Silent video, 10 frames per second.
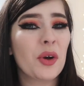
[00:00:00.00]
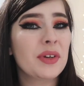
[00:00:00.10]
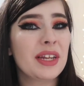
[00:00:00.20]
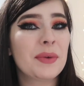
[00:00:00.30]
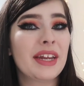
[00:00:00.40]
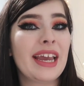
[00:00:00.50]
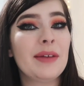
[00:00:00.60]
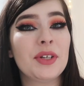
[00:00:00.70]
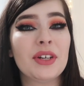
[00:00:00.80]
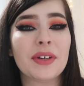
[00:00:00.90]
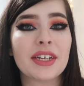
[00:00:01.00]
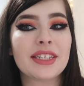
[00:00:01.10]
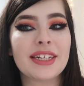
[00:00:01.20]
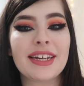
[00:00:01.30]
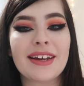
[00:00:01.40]
Only when I came to
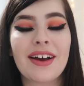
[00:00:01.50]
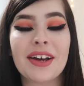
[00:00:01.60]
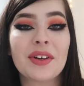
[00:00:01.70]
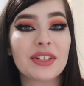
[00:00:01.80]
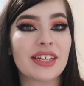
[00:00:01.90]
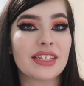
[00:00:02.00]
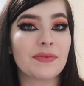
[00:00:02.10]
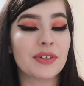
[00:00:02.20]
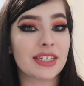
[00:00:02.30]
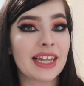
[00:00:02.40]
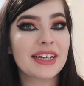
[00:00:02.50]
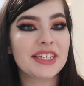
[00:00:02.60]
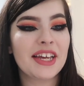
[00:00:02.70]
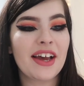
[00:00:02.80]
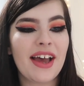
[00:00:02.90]
university, I got tested for
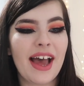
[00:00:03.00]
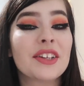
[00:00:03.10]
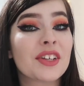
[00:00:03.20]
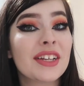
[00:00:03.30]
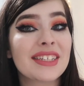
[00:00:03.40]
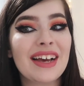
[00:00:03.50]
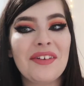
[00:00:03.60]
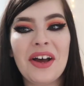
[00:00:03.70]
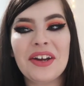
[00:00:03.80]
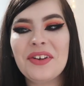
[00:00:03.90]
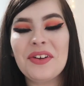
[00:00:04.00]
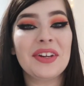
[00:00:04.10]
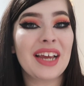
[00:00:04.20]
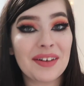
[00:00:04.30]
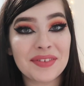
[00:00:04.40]
dyslexia, and turns out I not
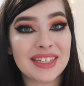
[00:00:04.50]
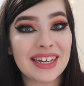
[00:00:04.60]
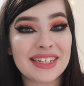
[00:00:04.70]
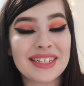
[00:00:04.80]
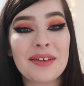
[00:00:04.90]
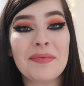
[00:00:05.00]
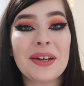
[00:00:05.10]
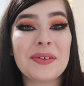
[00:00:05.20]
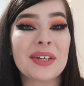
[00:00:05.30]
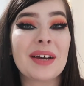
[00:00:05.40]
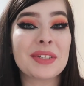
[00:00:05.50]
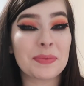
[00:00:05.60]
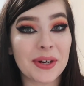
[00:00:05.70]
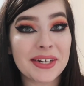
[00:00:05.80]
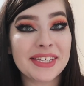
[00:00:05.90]
only have dyslexia, but I also have
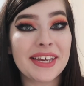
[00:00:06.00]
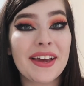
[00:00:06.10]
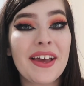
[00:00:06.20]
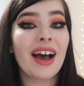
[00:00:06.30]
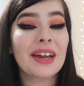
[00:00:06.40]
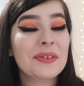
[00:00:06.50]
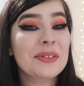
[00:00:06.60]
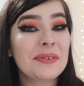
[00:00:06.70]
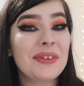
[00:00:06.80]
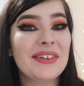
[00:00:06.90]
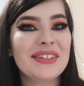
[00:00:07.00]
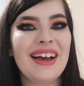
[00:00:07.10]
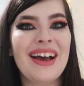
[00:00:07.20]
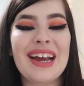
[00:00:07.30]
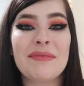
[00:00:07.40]
dyspraxia. I also found
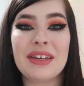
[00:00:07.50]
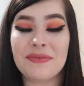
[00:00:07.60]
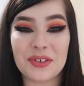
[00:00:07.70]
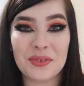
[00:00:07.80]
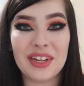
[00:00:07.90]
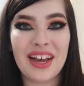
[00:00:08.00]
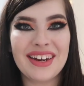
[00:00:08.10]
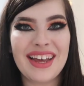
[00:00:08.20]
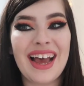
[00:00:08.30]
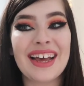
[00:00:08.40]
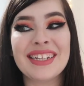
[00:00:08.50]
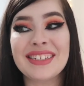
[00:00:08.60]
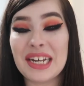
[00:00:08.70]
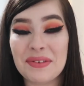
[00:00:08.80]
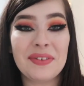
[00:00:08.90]
out I'm a visual learner and
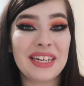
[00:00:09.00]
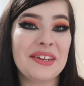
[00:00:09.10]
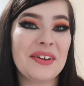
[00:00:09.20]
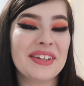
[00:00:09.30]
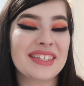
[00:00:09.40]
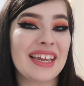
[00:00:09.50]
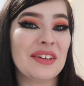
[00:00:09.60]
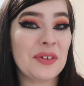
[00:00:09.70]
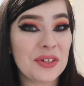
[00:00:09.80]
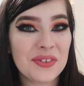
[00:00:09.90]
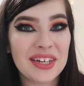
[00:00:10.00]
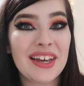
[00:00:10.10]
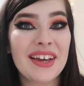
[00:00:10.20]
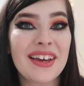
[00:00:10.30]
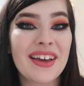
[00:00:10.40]
definitely not an auditory
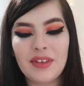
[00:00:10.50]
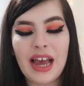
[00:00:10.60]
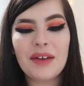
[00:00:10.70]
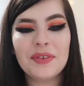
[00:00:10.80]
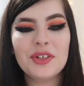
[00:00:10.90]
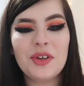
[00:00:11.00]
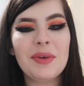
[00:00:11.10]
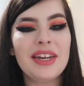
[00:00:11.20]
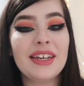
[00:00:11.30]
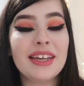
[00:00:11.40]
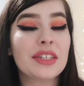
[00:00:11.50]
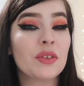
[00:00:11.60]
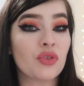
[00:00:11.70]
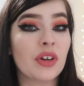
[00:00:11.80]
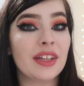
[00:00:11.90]
learner. After so many years of
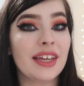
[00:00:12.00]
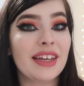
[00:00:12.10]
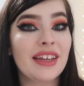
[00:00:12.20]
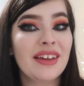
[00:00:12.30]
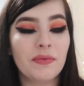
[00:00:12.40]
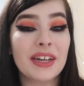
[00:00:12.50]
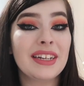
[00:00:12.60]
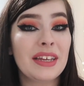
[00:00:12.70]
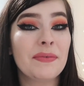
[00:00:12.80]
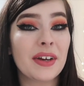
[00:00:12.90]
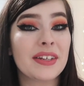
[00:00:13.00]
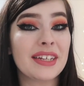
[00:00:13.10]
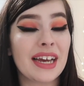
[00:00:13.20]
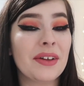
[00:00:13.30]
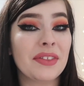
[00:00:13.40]
struggling, finally
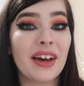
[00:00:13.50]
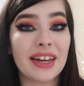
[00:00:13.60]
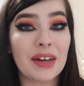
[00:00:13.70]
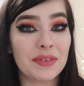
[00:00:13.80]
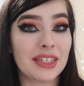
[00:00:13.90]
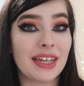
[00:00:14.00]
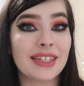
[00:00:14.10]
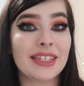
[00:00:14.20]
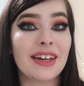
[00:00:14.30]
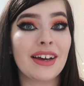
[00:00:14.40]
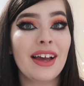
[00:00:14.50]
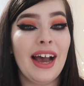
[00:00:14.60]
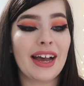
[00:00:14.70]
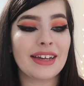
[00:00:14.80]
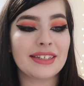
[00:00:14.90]
finding out that I have dyslexia
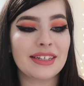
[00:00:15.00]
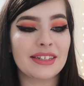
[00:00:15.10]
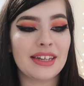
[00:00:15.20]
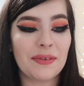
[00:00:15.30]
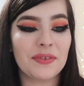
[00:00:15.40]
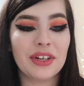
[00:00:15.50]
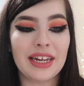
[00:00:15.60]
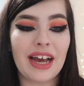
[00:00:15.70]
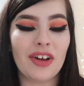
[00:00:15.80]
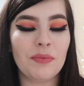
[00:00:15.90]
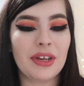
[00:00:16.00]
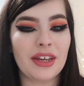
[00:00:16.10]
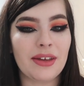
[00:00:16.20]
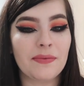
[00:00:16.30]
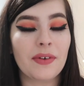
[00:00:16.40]
has definitely helped
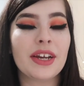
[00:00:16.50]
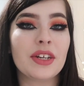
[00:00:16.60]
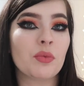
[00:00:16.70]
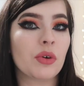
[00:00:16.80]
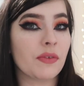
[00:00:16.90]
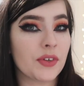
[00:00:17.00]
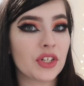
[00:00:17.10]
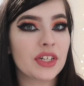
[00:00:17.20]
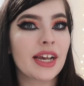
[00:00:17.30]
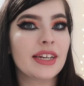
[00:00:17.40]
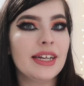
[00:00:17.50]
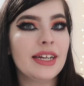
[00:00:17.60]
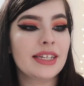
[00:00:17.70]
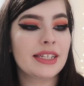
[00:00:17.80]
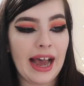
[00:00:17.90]
me find what revision
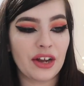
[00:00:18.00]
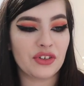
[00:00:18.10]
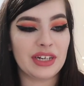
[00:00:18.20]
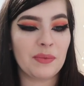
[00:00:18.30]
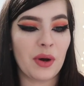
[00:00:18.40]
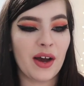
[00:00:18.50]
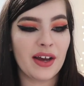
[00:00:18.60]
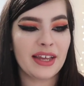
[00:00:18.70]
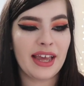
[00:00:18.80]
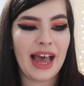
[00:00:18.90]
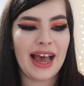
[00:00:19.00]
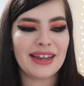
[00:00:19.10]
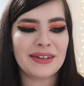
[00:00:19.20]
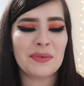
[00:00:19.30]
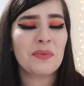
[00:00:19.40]
techniques actually work
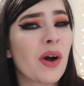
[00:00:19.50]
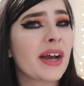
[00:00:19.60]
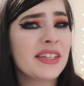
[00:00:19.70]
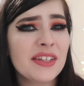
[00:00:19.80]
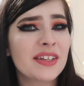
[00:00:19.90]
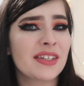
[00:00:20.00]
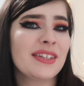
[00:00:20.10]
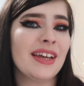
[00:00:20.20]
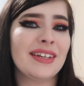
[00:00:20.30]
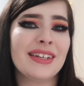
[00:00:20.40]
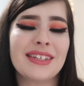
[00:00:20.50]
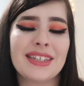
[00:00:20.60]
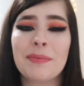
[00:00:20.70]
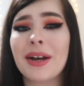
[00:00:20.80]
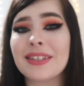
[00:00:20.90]
and why certain techniques
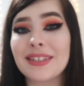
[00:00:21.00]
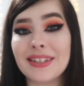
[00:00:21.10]
in the past